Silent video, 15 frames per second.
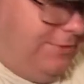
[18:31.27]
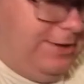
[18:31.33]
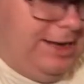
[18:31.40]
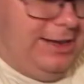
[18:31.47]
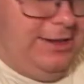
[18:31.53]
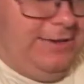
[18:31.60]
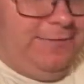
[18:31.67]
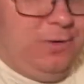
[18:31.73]
I
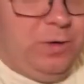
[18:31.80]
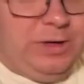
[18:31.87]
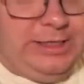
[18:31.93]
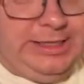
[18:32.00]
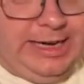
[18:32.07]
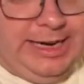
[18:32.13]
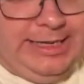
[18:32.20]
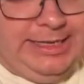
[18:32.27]
had the
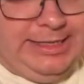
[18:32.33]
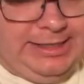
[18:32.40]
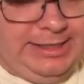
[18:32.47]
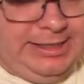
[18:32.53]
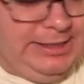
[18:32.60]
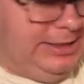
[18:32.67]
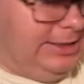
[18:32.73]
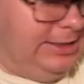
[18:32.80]
foresight as
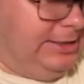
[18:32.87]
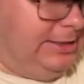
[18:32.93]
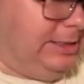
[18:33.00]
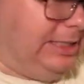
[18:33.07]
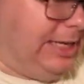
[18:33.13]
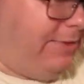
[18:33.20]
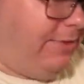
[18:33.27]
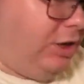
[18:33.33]
a
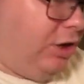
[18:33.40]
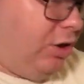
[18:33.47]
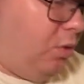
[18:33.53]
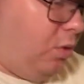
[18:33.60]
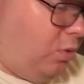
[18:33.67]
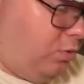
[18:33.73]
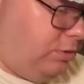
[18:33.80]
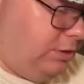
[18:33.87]

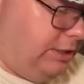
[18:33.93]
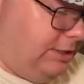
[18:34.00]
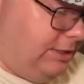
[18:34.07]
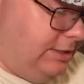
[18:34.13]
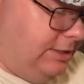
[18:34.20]
7-year-old